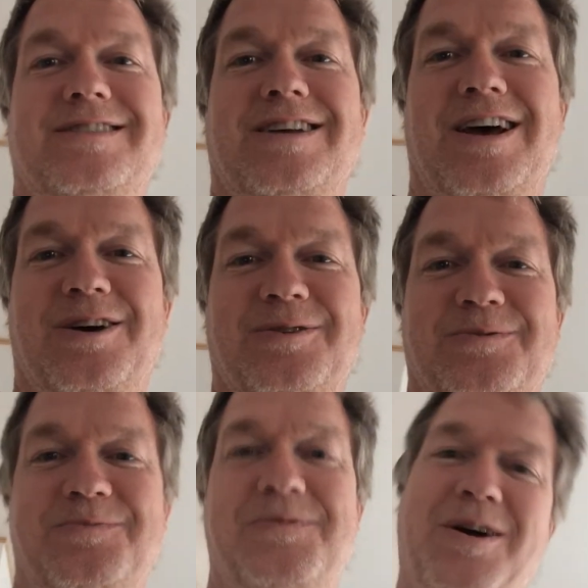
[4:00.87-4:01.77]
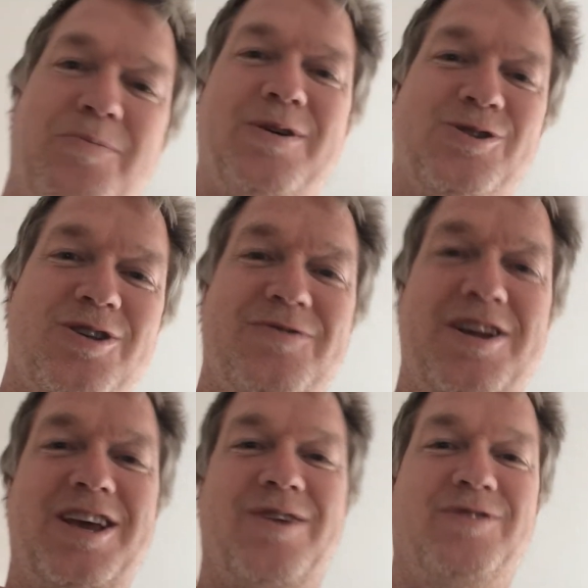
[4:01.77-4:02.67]
so hope you enjoyed the
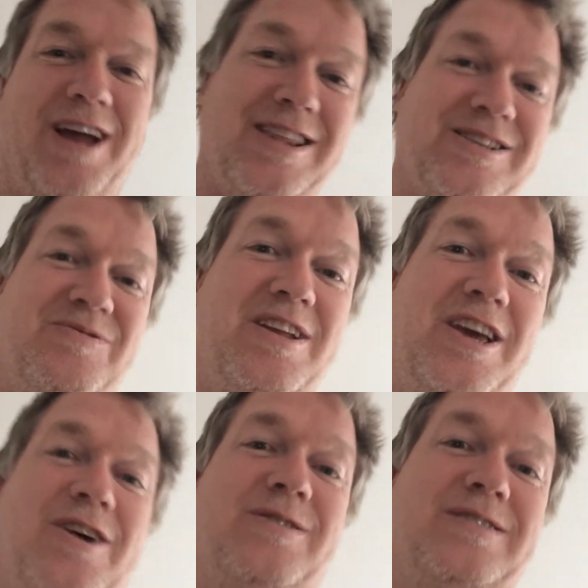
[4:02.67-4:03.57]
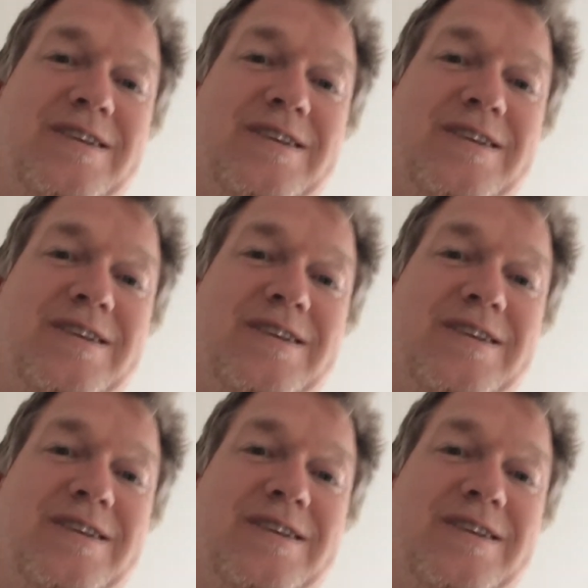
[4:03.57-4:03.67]
video. If you like this video,